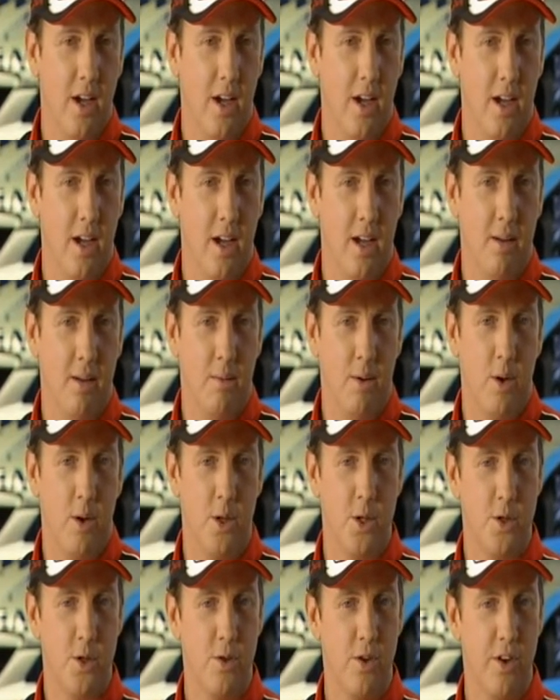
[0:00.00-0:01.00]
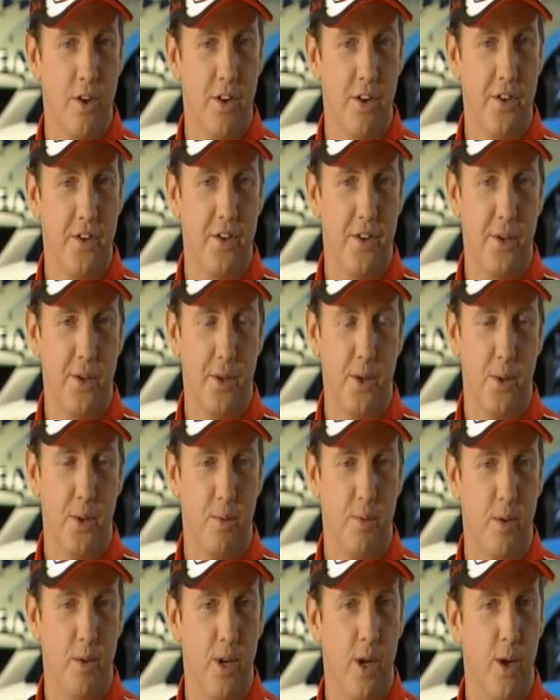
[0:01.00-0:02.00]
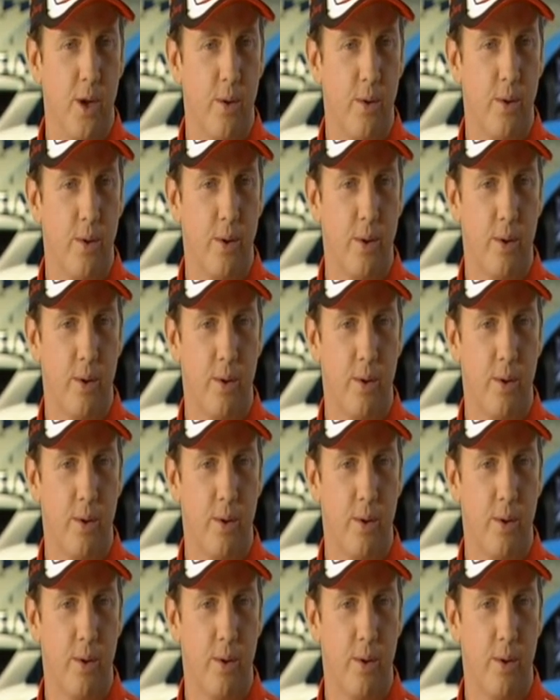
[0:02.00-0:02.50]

I try not to, you know,